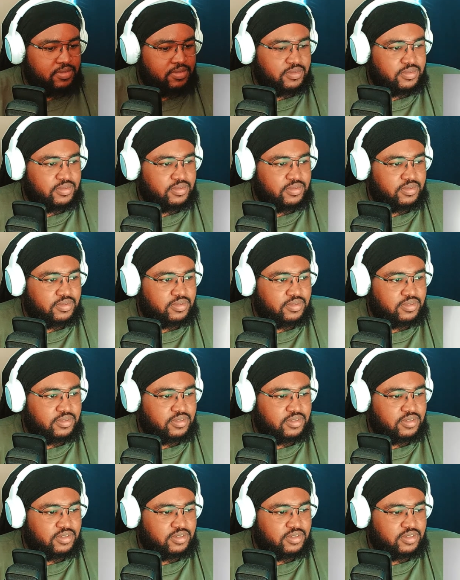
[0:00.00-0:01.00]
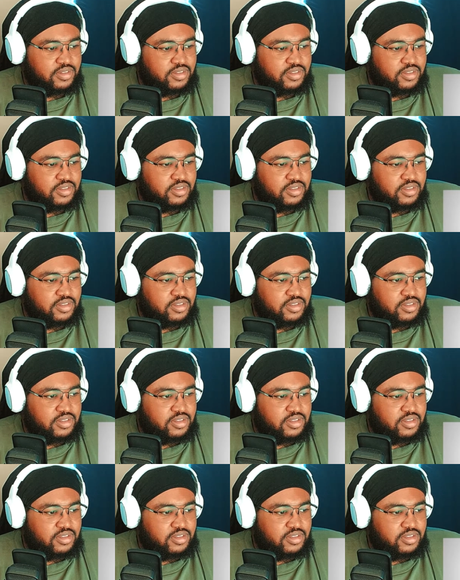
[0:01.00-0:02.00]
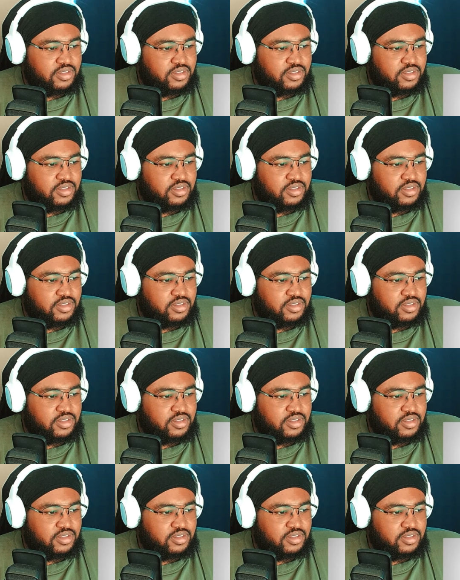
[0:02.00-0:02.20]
Nothing is said.